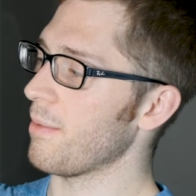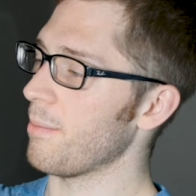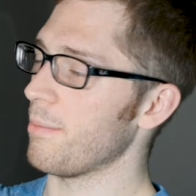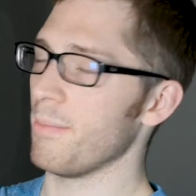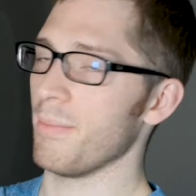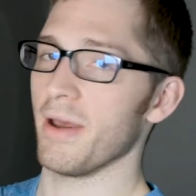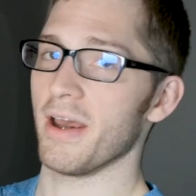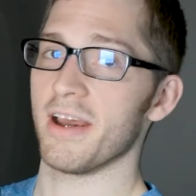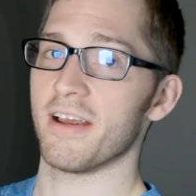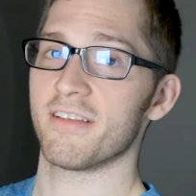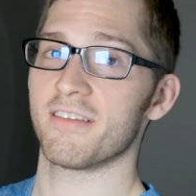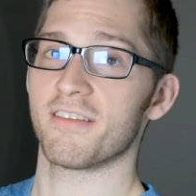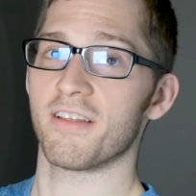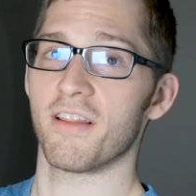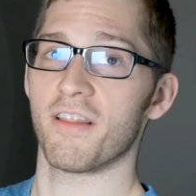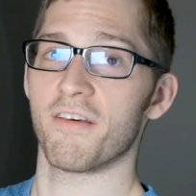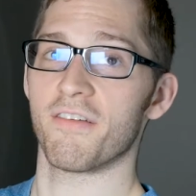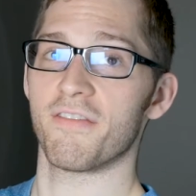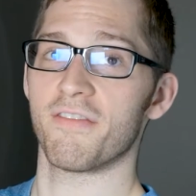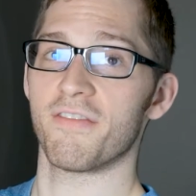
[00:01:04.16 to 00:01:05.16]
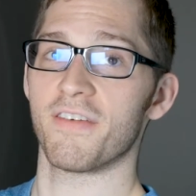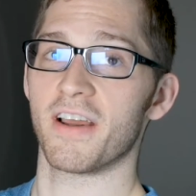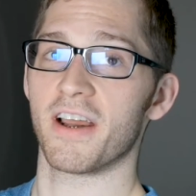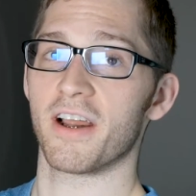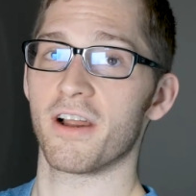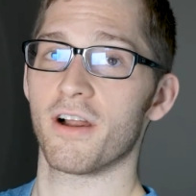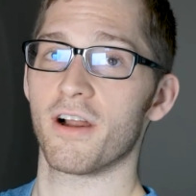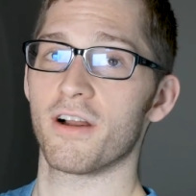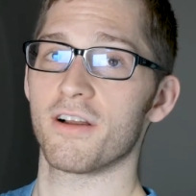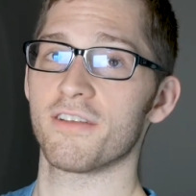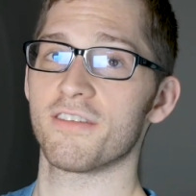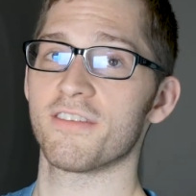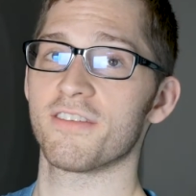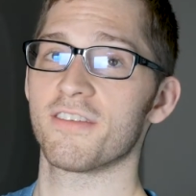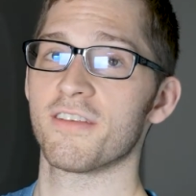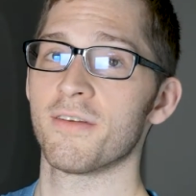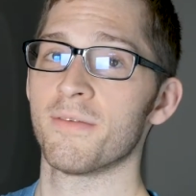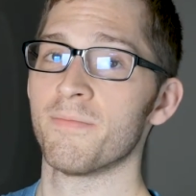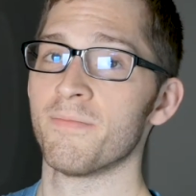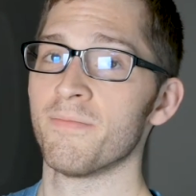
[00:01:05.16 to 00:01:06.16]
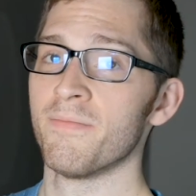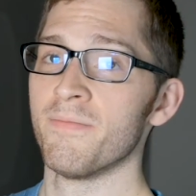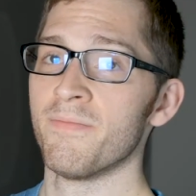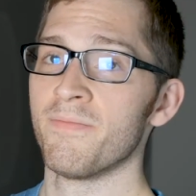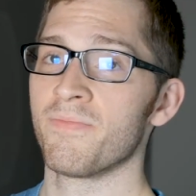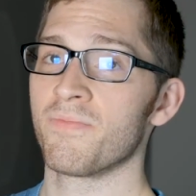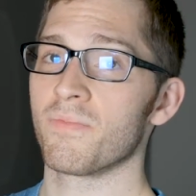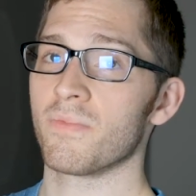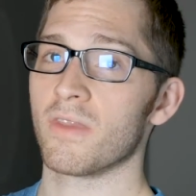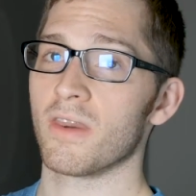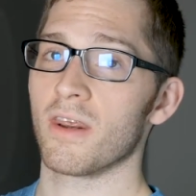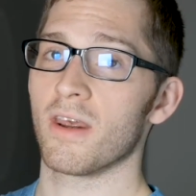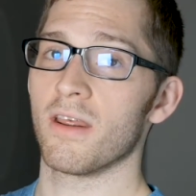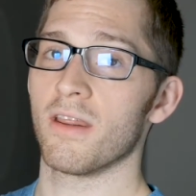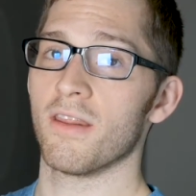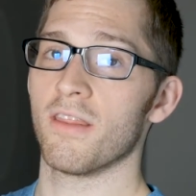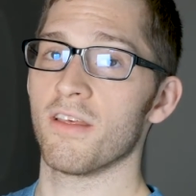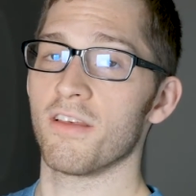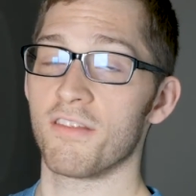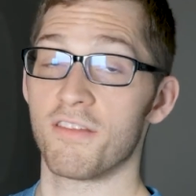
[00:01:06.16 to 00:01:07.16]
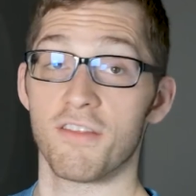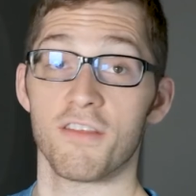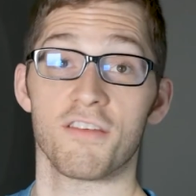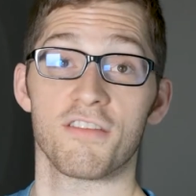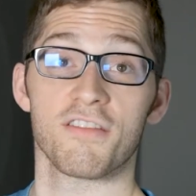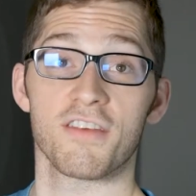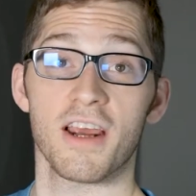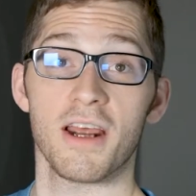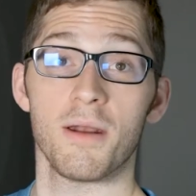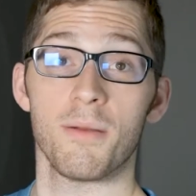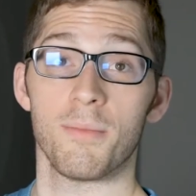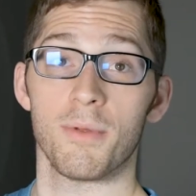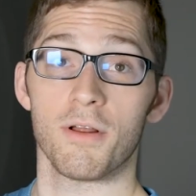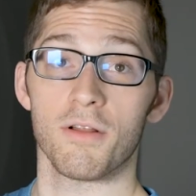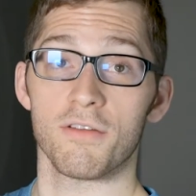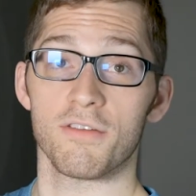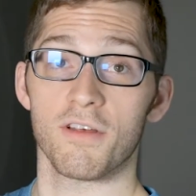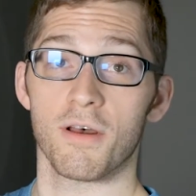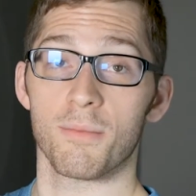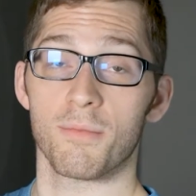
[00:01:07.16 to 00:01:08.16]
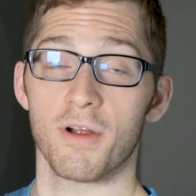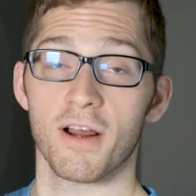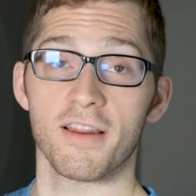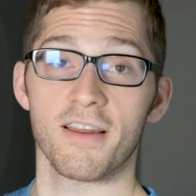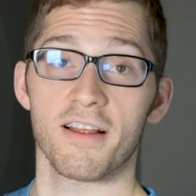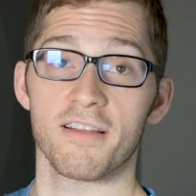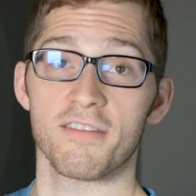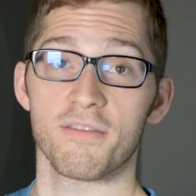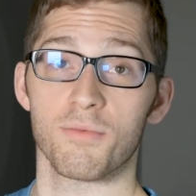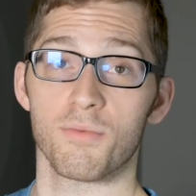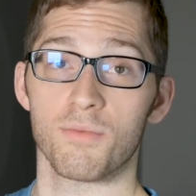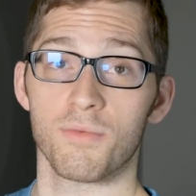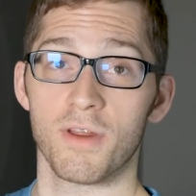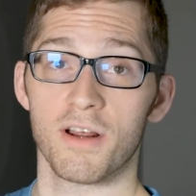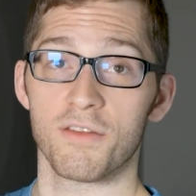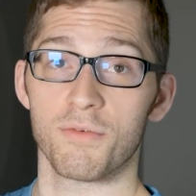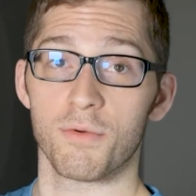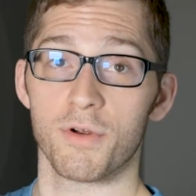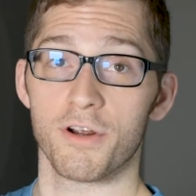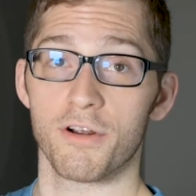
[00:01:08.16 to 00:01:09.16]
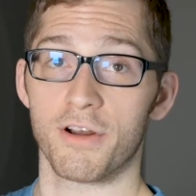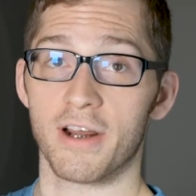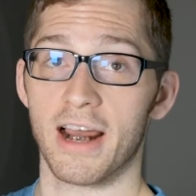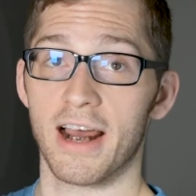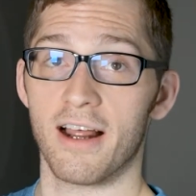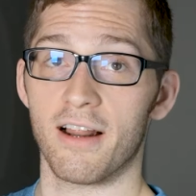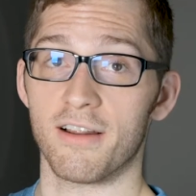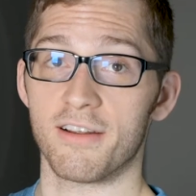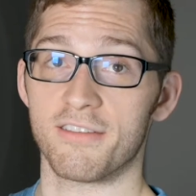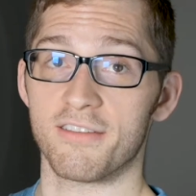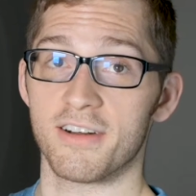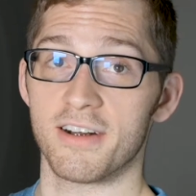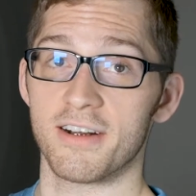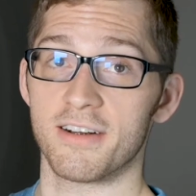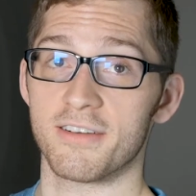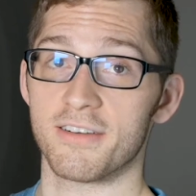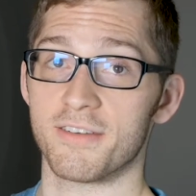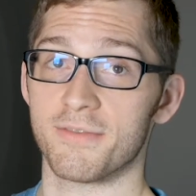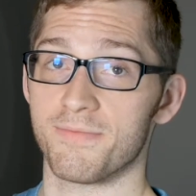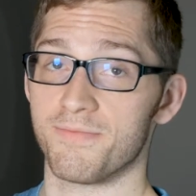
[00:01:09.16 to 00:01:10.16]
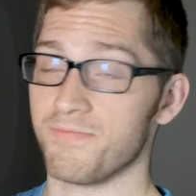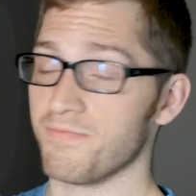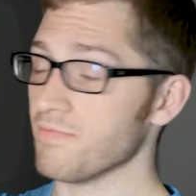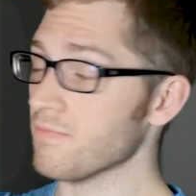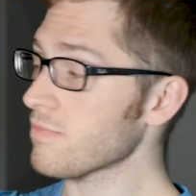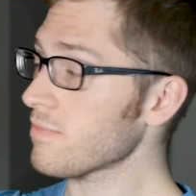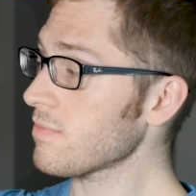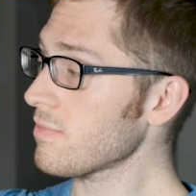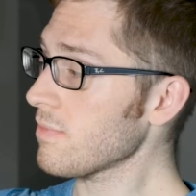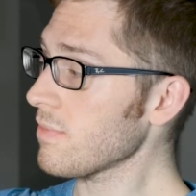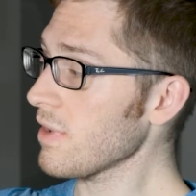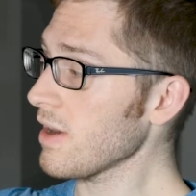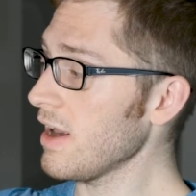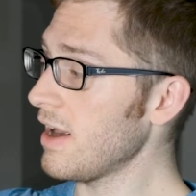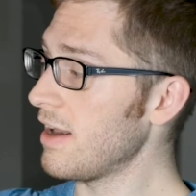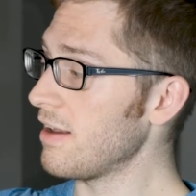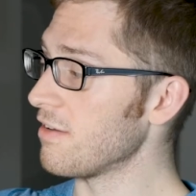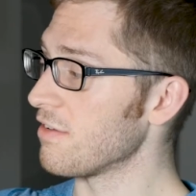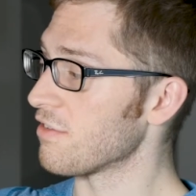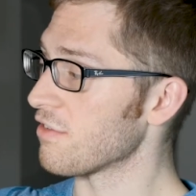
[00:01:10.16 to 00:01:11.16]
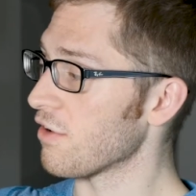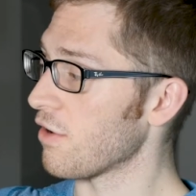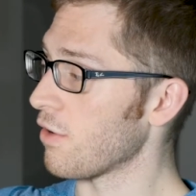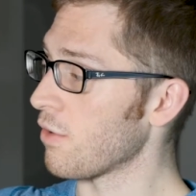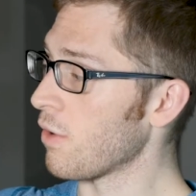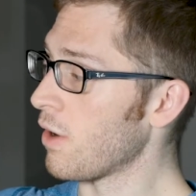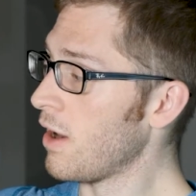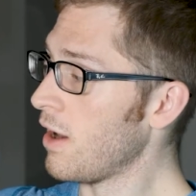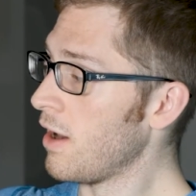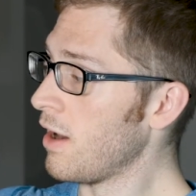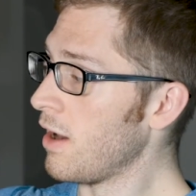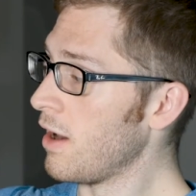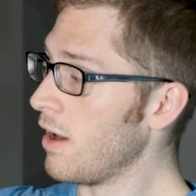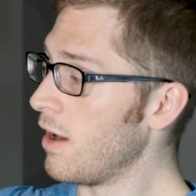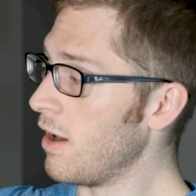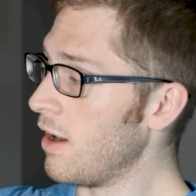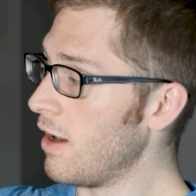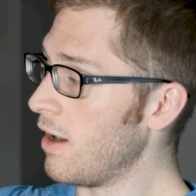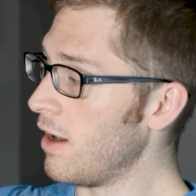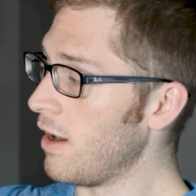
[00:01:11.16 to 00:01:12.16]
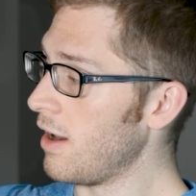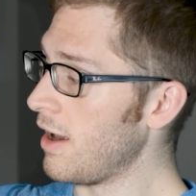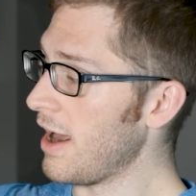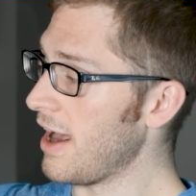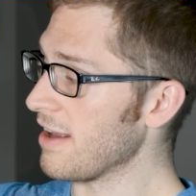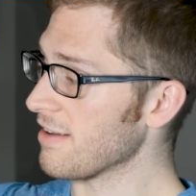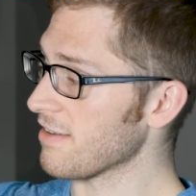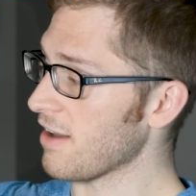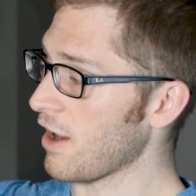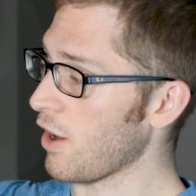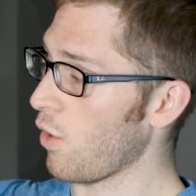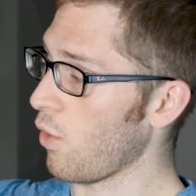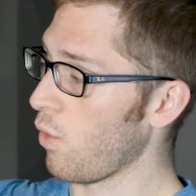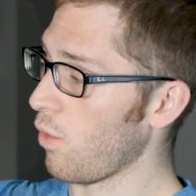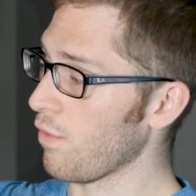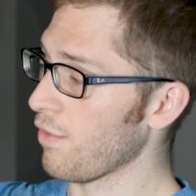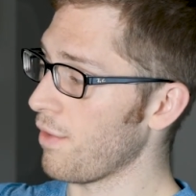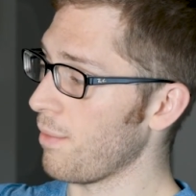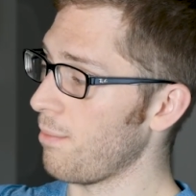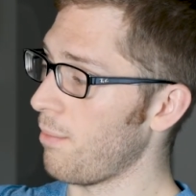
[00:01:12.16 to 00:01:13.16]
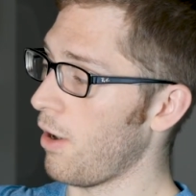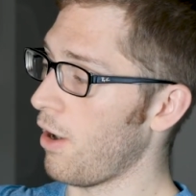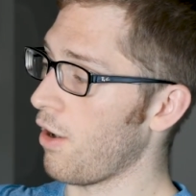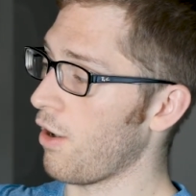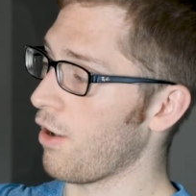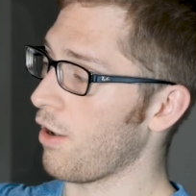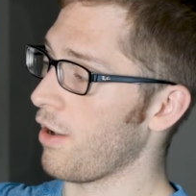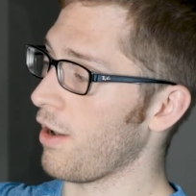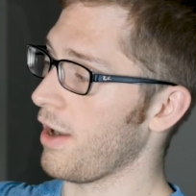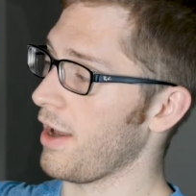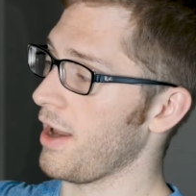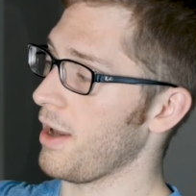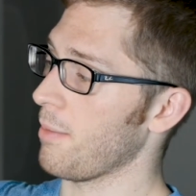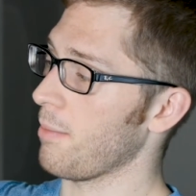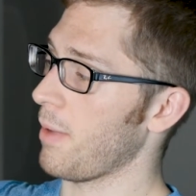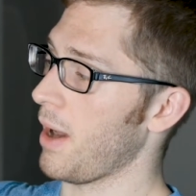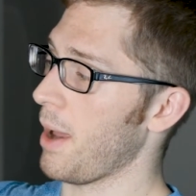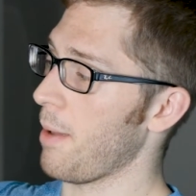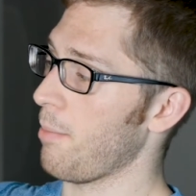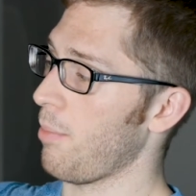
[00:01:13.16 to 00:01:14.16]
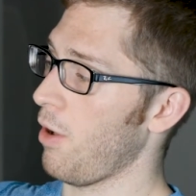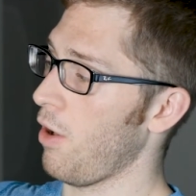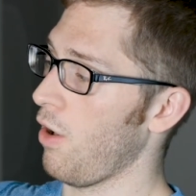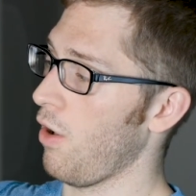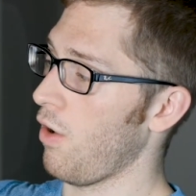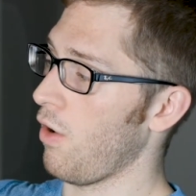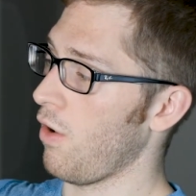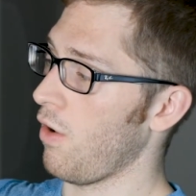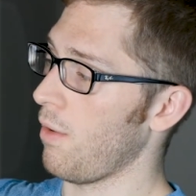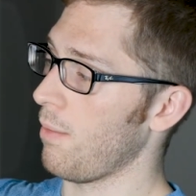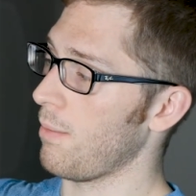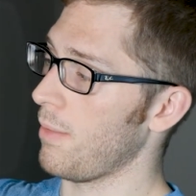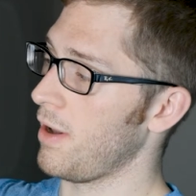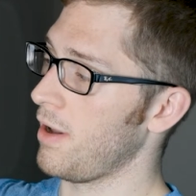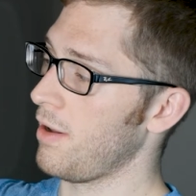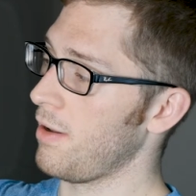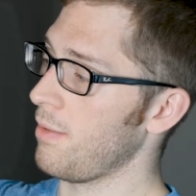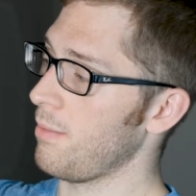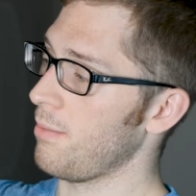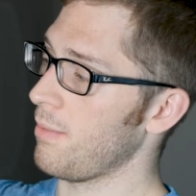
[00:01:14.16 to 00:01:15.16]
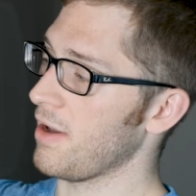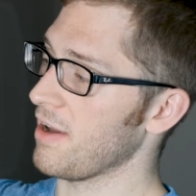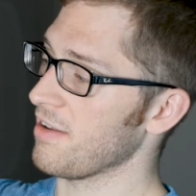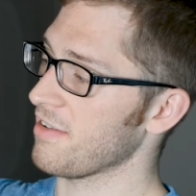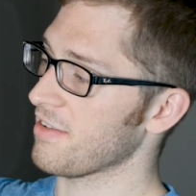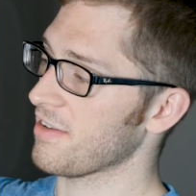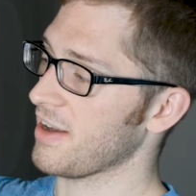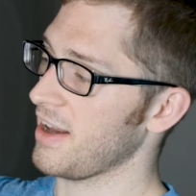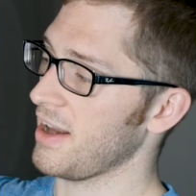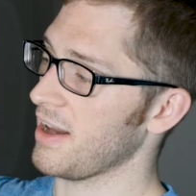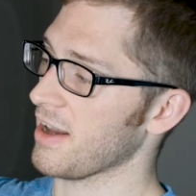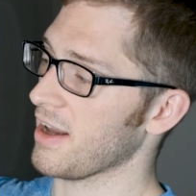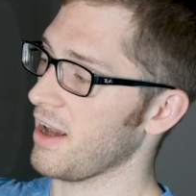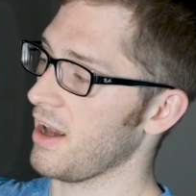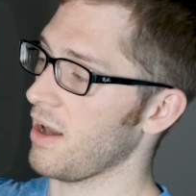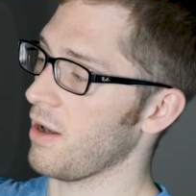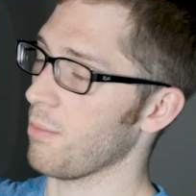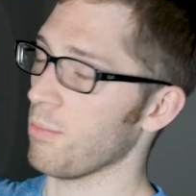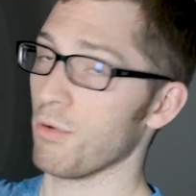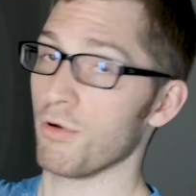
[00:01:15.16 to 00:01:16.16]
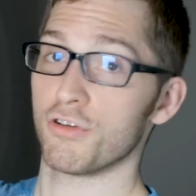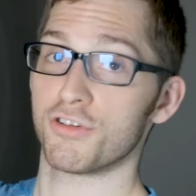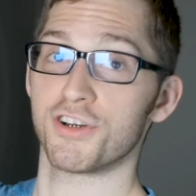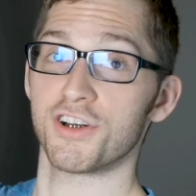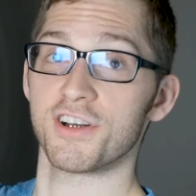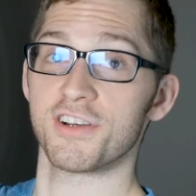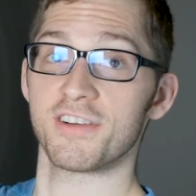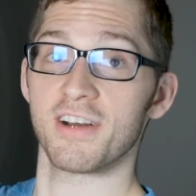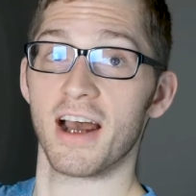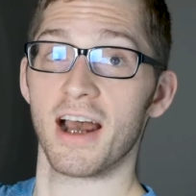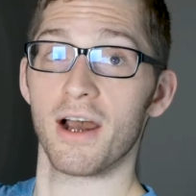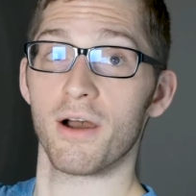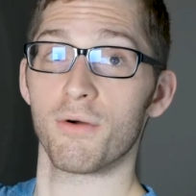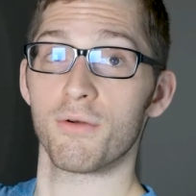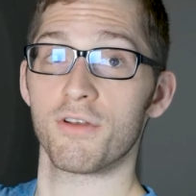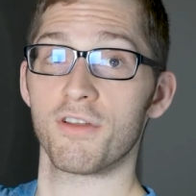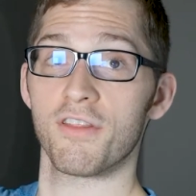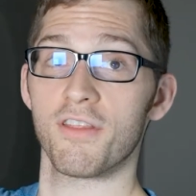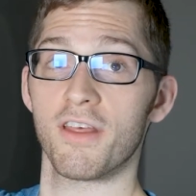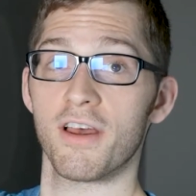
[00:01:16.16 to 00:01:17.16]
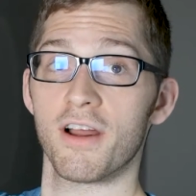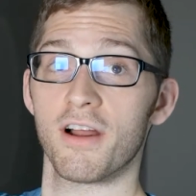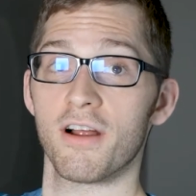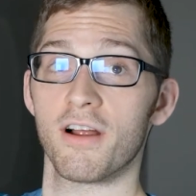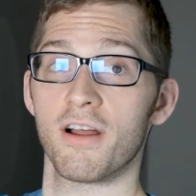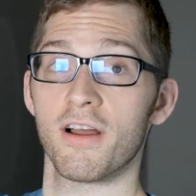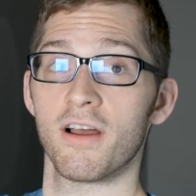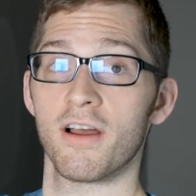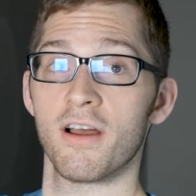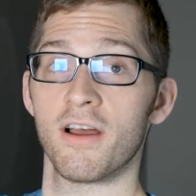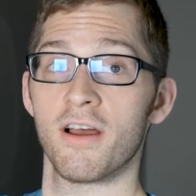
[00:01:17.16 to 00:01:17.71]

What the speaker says: the base of the fingers, the skin builds up, right? That's where your callus is. And so as I hold the bar in my palm, my skin kind of pushes out there,